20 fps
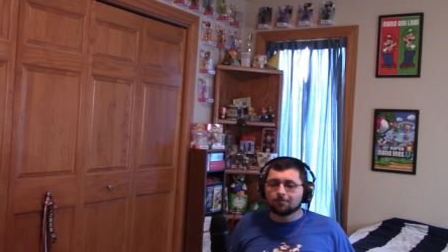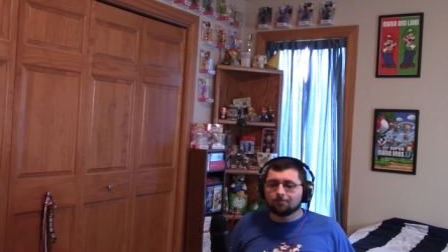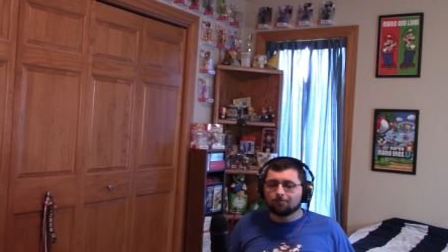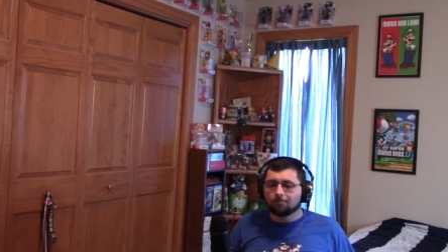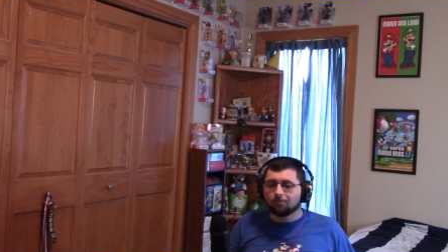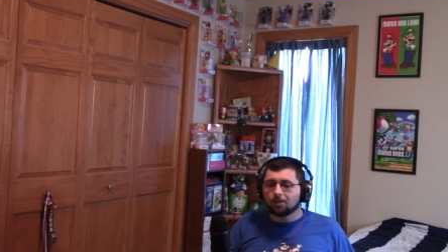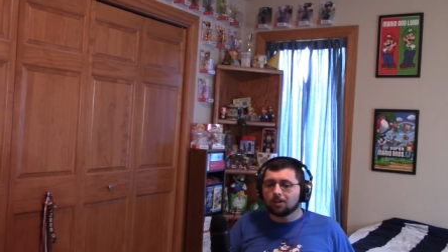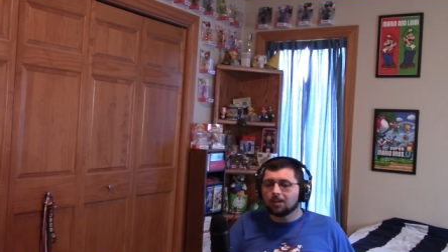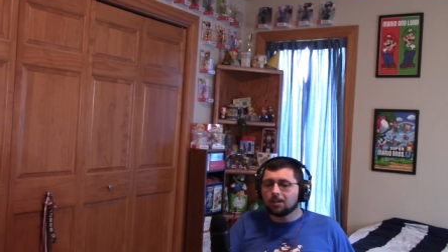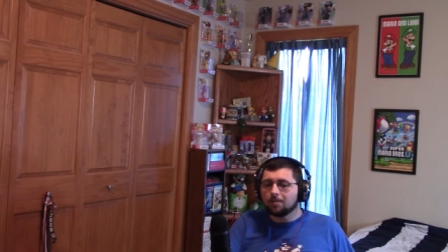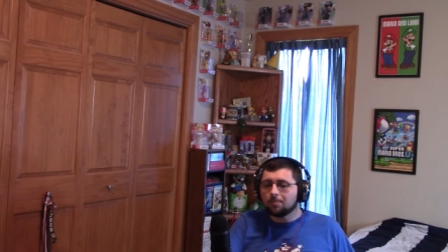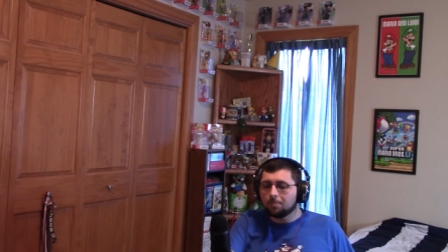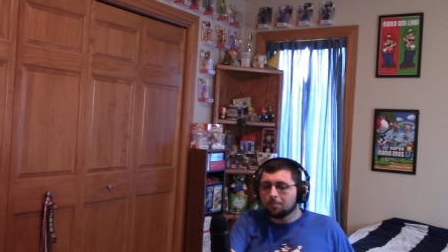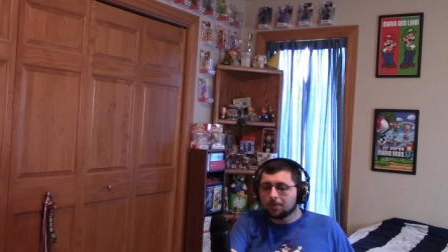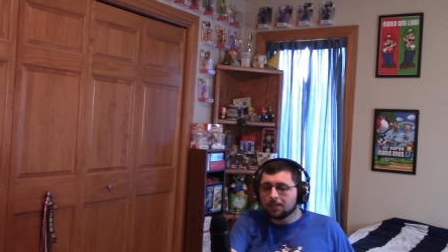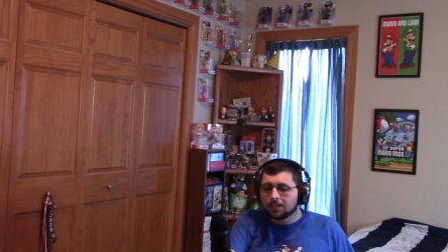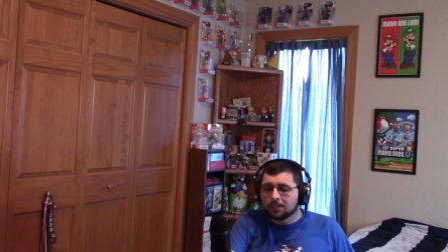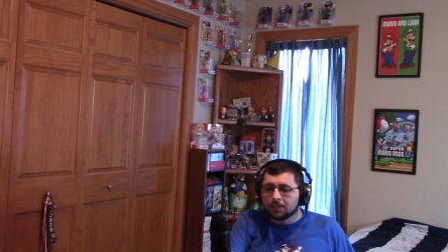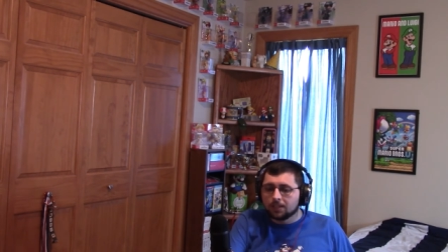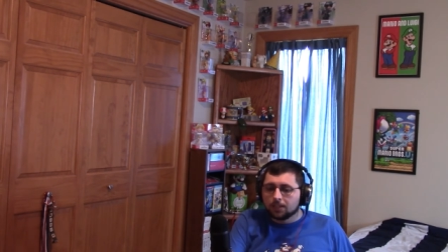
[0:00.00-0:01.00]

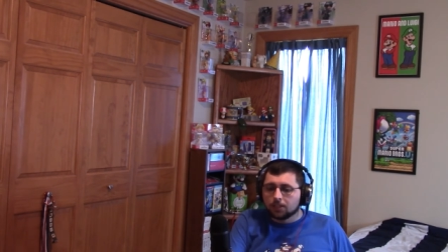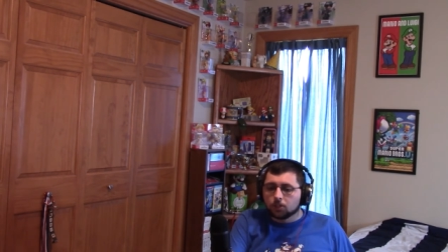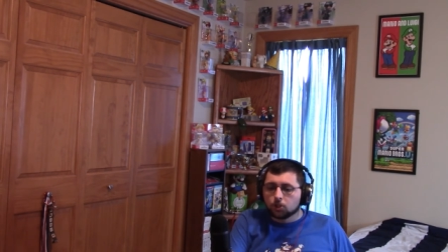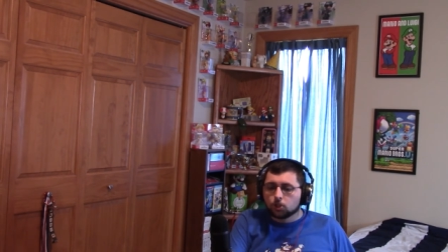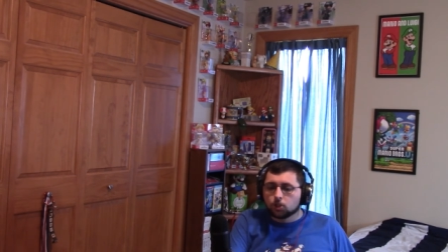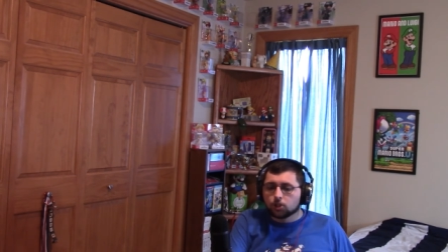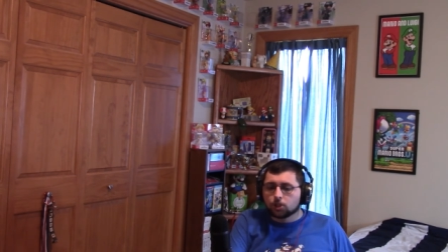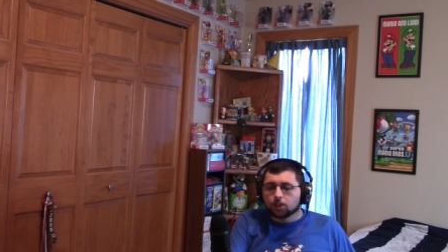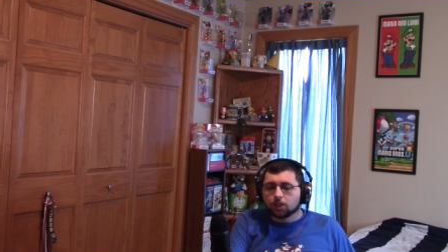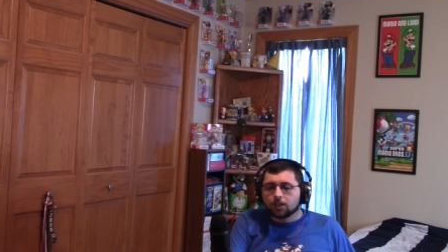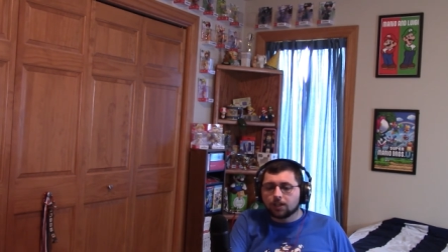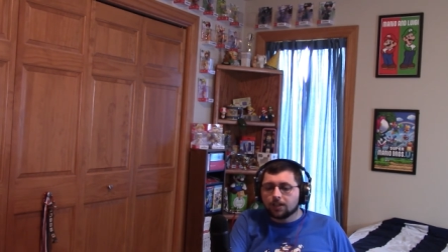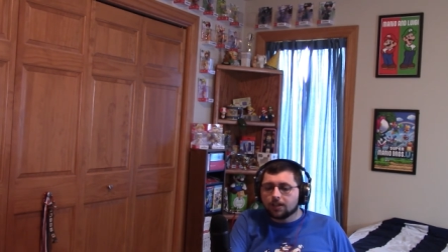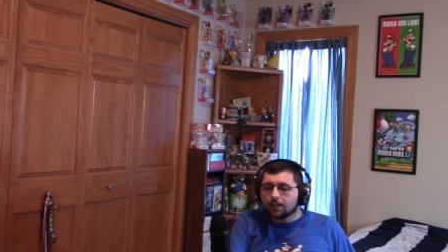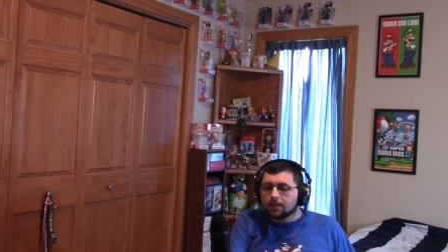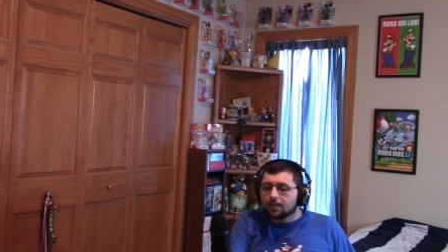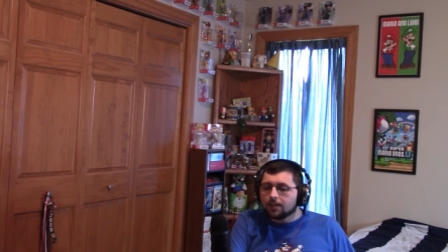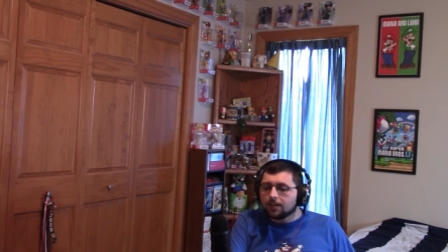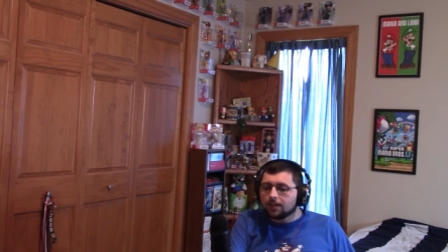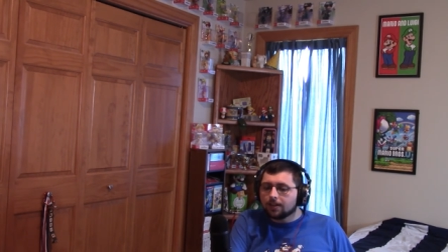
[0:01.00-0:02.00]
from
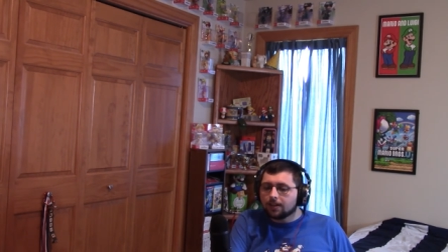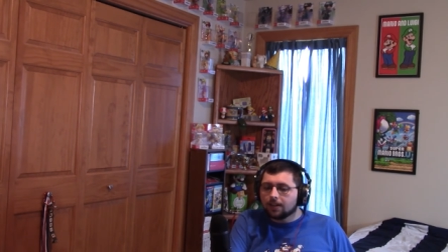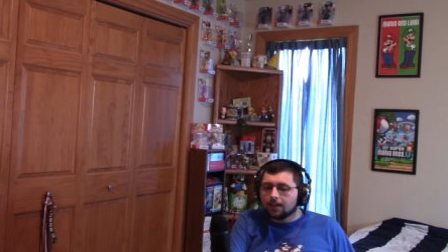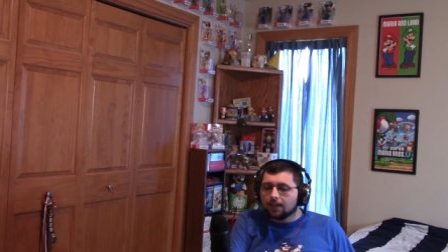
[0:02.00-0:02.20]
certain